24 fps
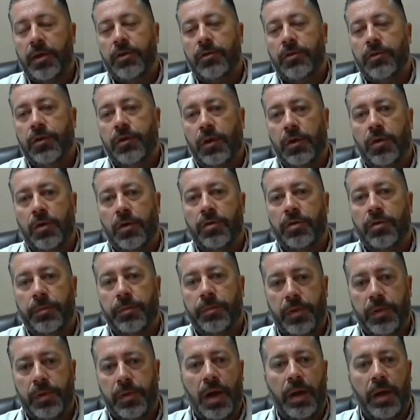So
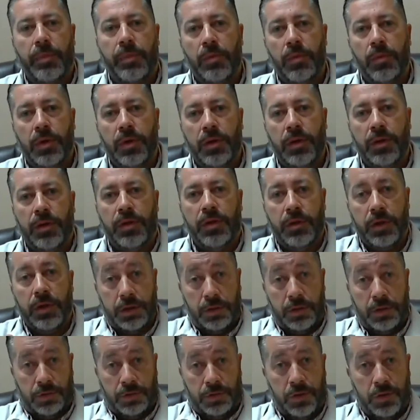the problem with the
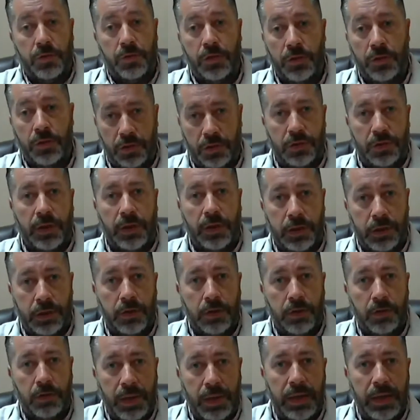consumers like
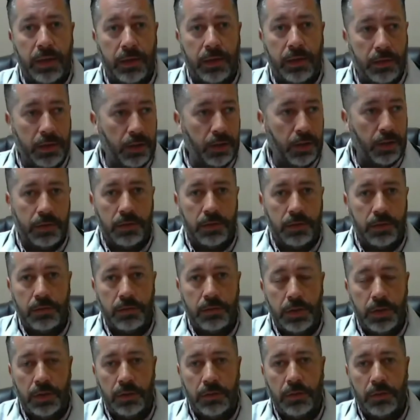you, me, and the other
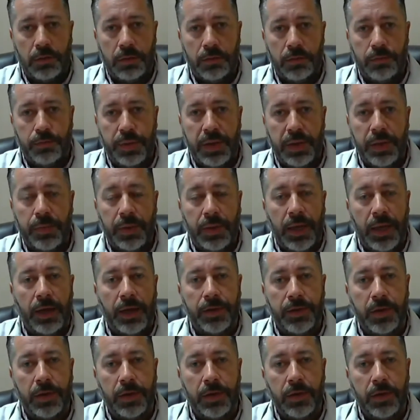people
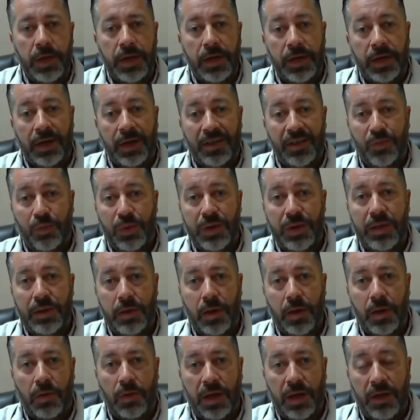out there is we
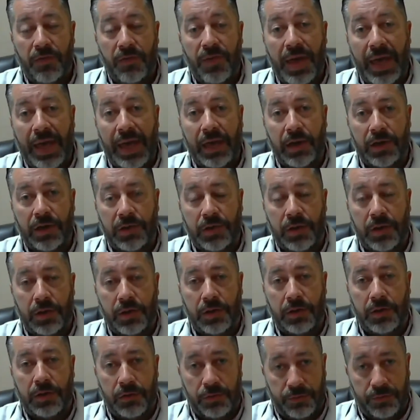don't have
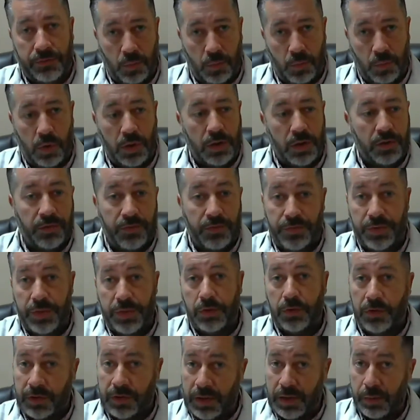access, one, for
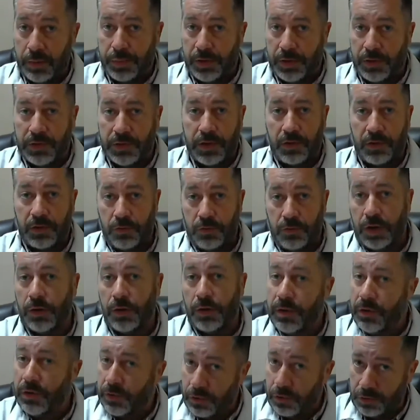those templates because we're not
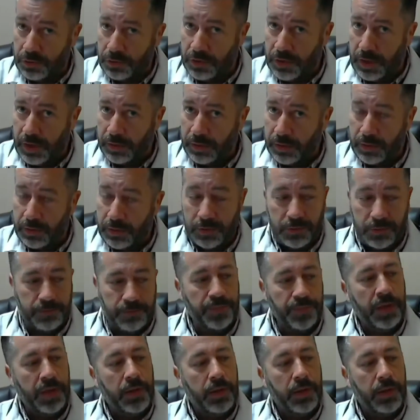research scientists.